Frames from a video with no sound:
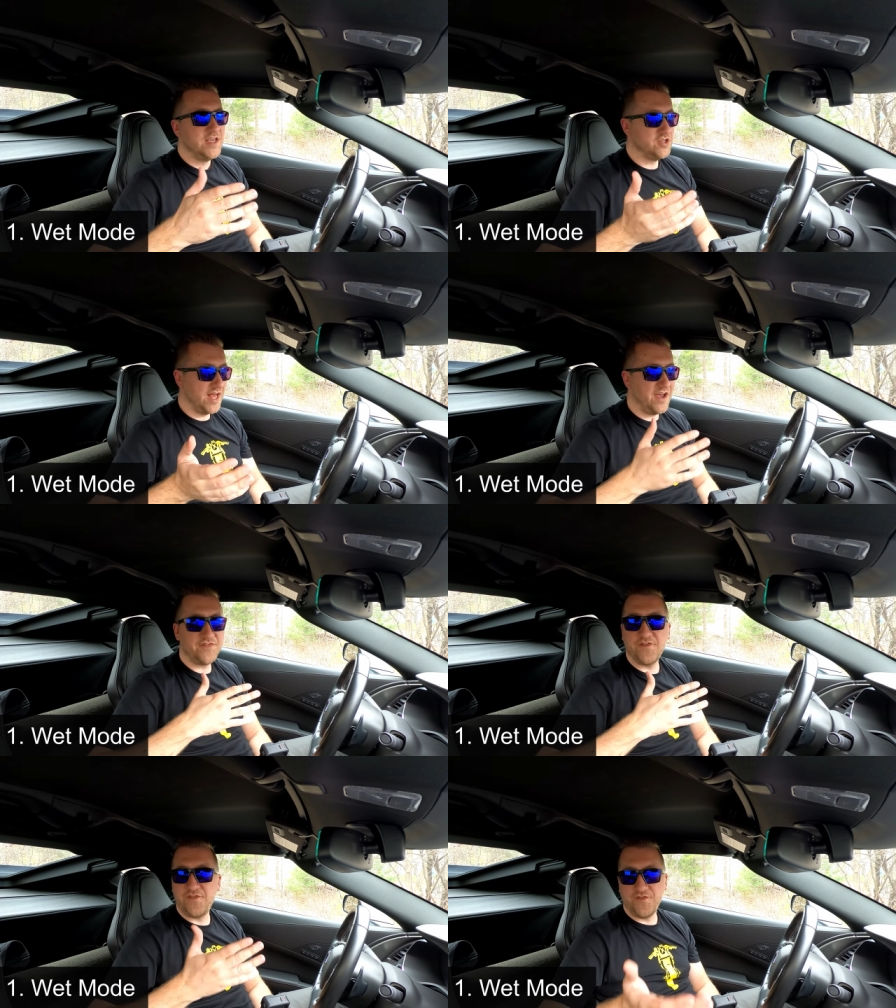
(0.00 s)
you'll
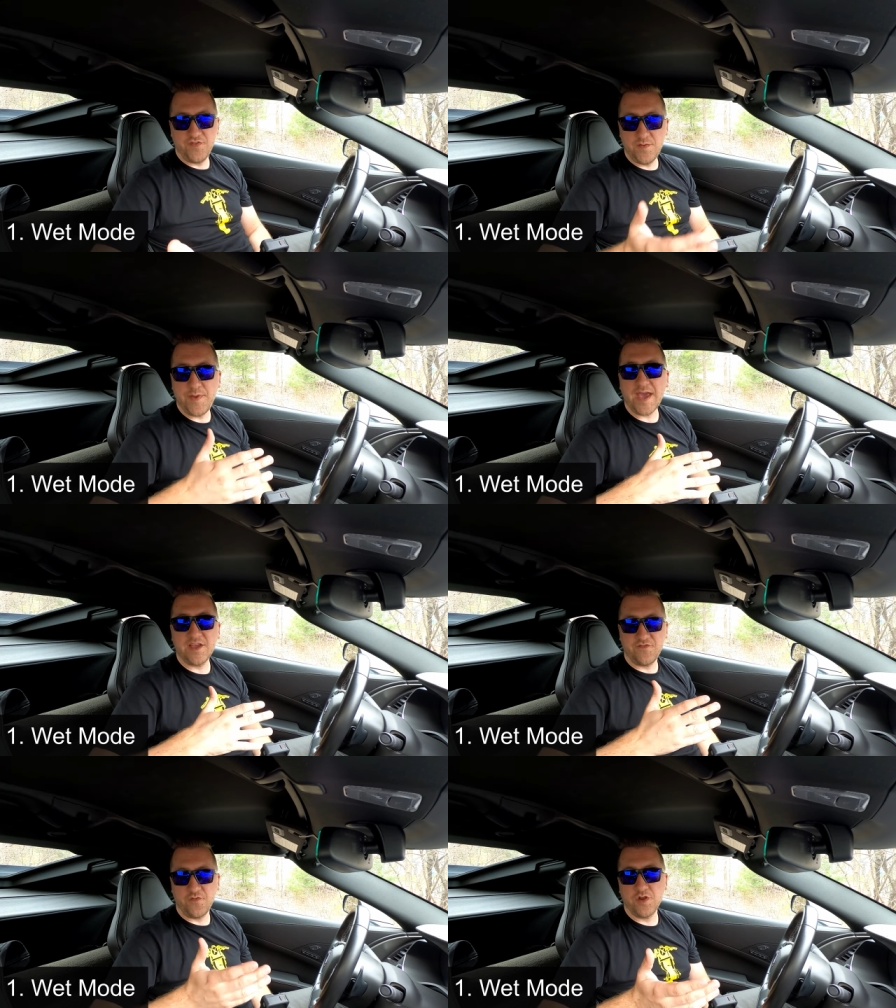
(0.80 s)
have to flip
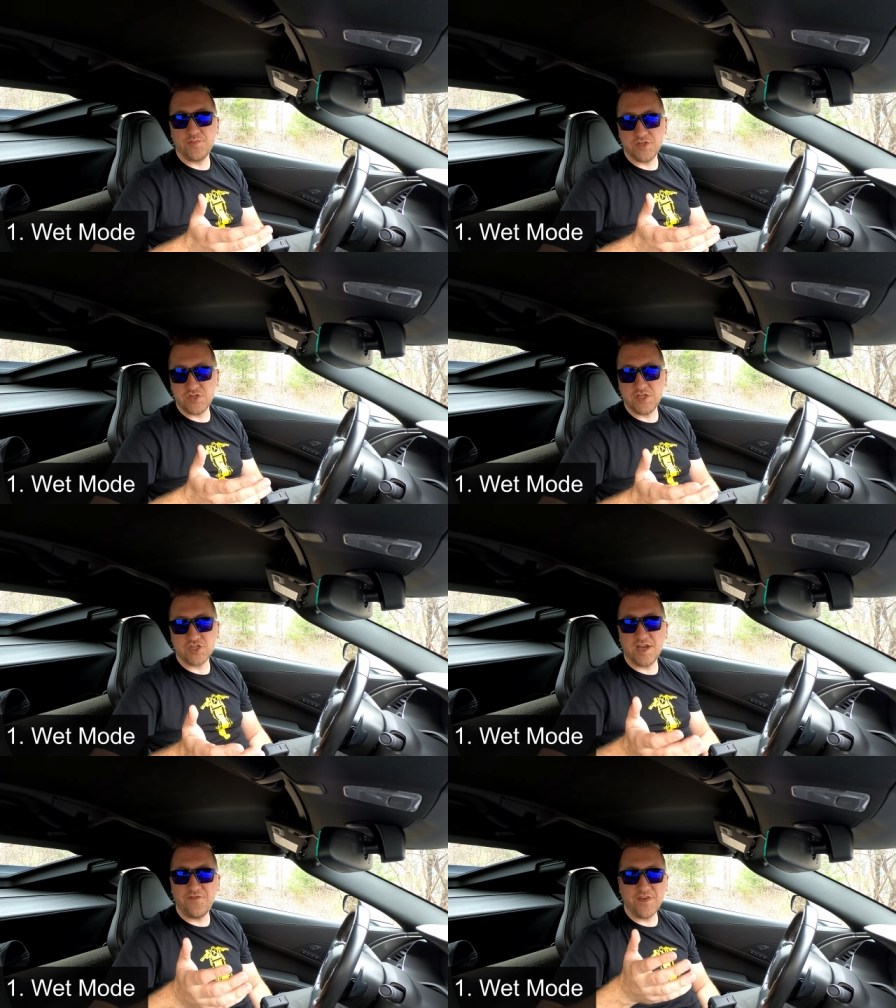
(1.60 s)
back and forth between trying